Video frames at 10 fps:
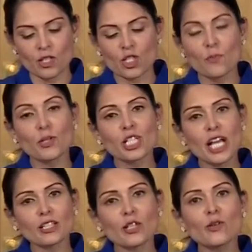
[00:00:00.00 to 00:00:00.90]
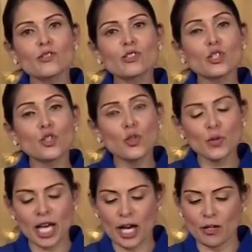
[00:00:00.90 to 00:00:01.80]
To protect those that you
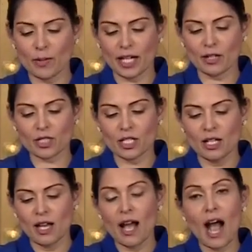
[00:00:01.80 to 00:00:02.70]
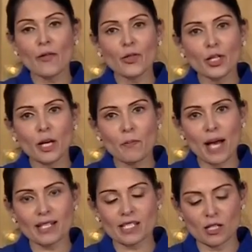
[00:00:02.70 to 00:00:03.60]
care about, and the
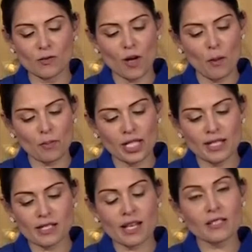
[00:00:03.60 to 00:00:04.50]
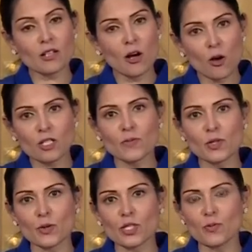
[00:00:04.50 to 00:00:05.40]
capacity of our police and our
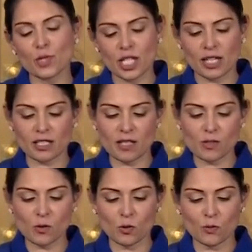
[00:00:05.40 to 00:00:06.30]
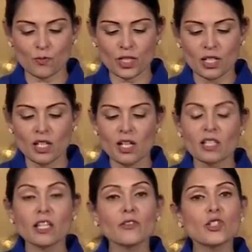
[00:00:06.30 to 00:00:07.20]
hospitals to protect us all,
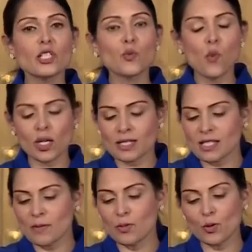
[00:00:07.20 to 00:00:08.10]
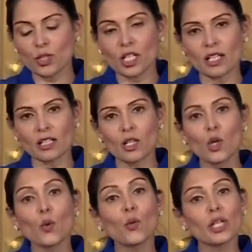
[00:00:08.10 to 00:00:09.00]
there is just one simple thing
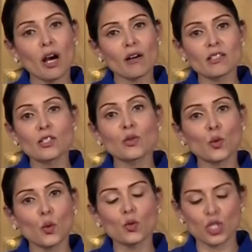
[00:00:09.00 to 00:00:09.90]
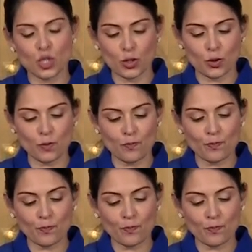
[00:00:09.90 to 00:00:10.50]
we ask you all to do.